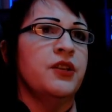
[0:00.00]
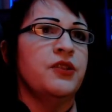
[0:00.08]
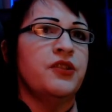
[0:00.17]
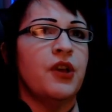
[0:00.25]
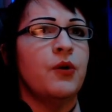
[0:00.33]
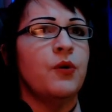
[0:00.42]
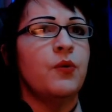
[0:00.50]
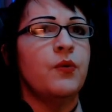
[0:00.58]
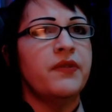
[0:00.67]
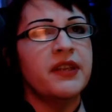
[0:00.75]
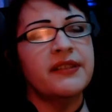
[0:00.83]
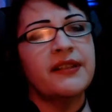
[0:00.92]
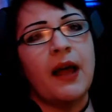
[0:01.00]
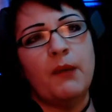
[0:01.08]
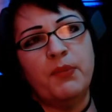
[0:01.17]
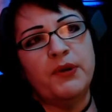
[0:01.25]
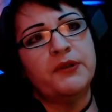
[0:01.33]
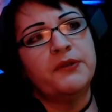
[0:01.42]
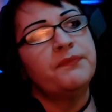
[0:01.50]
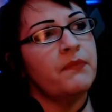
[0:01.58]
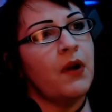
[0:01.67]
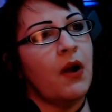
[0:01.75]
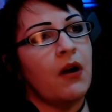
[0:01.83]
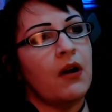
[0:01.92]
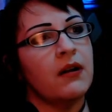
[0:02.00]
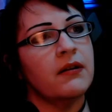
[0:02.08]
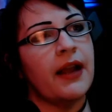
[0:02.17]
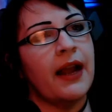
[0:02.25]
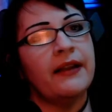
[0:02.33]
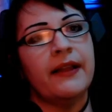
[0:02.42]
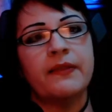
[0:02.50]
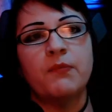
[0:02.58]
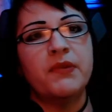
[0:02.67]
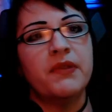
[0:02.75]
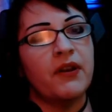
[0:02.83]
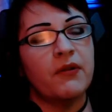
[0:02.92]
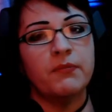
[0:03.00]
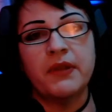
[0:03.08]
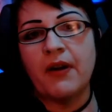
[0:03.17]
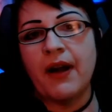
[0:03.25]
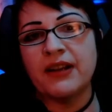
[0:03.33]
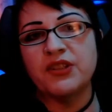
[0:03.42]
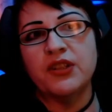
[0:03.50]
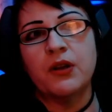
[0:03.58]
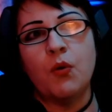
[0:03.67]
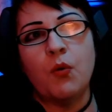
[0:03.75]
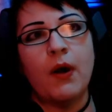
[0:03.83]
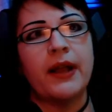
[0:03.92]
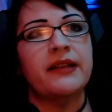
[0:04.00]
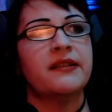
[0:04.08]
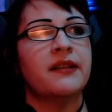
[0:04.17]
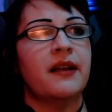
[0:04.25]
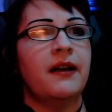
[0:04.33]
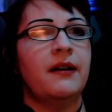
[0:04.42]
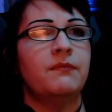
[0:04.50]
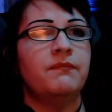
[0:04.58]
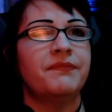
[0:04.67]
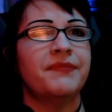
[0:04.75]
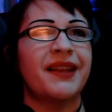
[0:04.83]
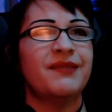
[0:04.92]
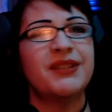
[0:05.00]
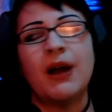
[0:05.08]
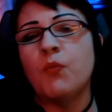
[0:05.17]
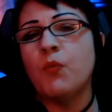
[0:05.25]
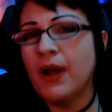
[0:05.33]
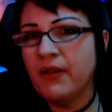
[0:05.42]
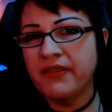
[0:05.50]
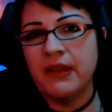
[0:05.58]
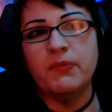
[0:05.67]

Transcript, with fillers: So this couple are kind of like they're actually quite not wealthy,